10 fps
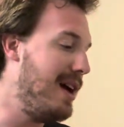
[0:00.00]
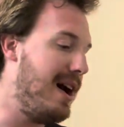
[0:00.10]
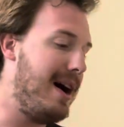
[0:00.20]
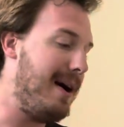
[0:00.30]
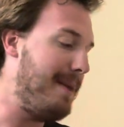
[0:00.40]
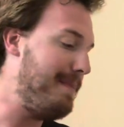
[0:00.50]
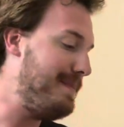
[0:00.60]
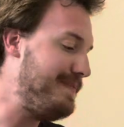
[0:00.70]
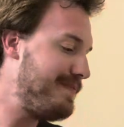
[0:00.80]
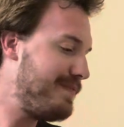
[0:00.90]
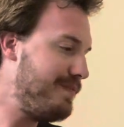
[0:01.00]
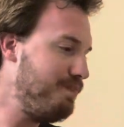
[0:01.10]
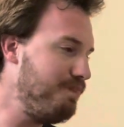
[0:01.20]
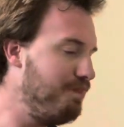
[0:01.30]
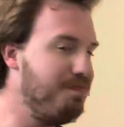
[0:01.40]

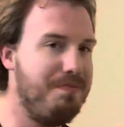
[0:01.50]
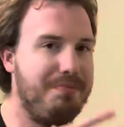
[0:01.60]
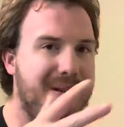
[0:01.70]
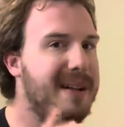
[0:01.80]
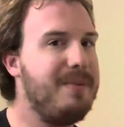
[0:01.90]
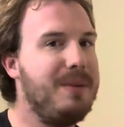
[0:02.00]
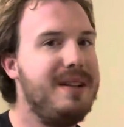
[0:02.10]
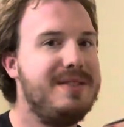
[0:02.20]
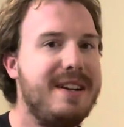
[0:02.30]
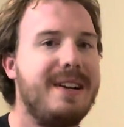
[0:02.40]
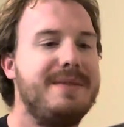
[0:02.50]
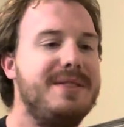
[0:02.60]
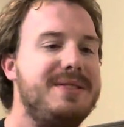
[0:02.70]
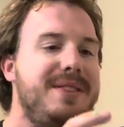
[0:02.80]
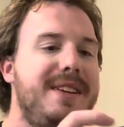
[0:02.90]
But when you take off the
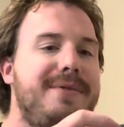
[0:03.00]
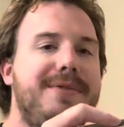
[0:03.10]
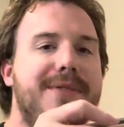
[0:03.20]
sleeve,